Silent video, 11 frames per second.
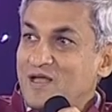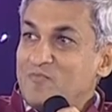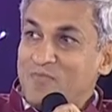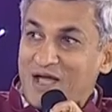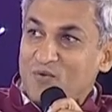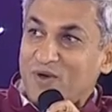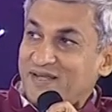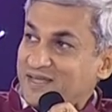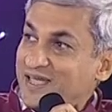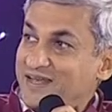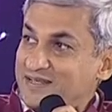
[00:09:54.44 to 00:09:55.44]
My worry
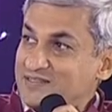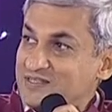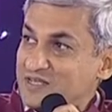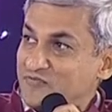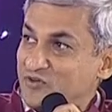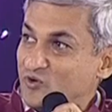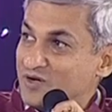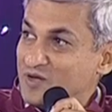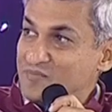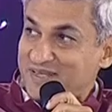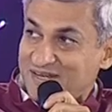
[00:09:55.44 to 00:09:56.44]
again is if we don't
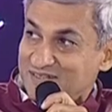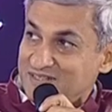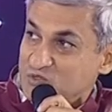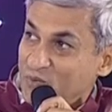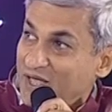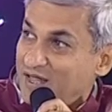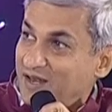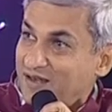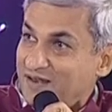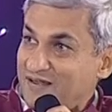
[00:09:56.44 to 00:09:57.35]
communicate this well,